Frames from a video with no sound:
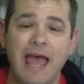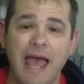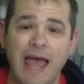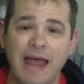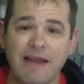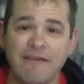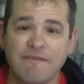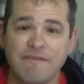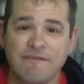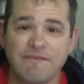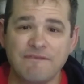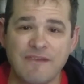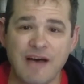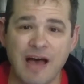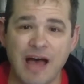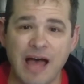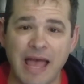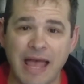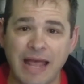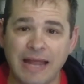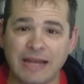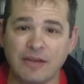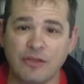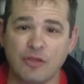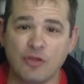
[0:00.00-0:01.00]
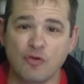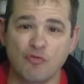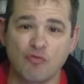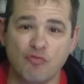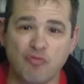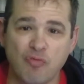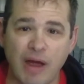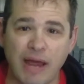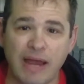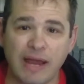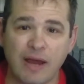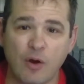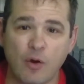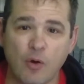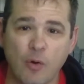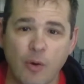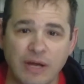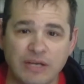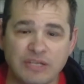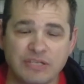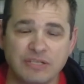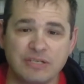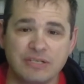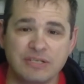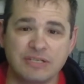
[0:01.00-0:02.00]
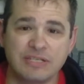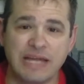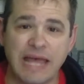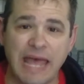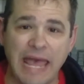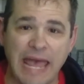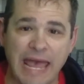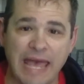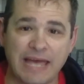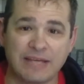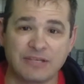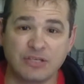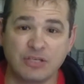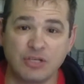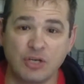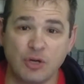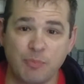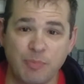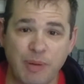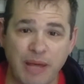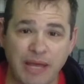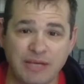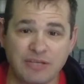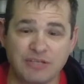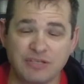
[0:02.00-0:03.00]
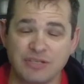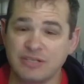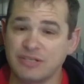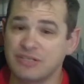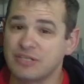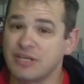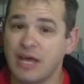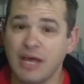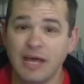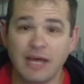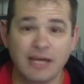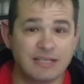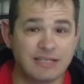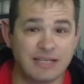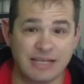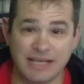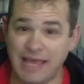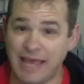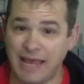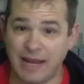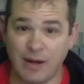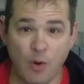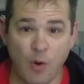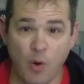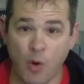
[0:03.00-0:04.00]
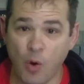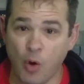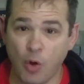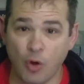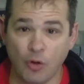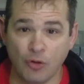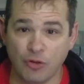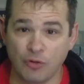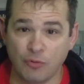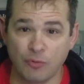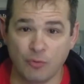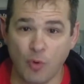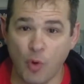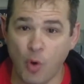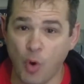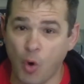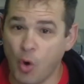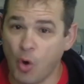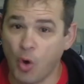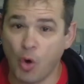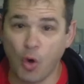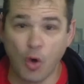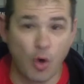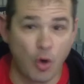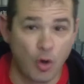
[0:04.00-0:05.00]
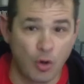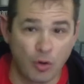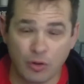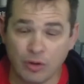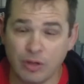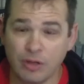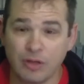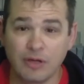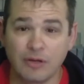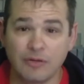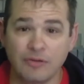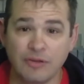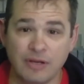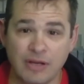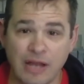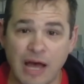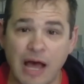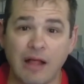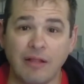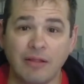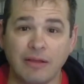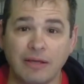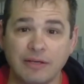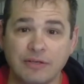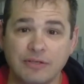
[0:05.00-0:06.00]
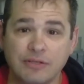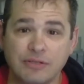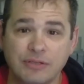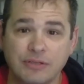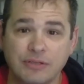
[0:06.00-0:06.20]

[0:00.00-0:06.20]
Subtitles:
and find the right questions to ask your patients to gain all the knowledge.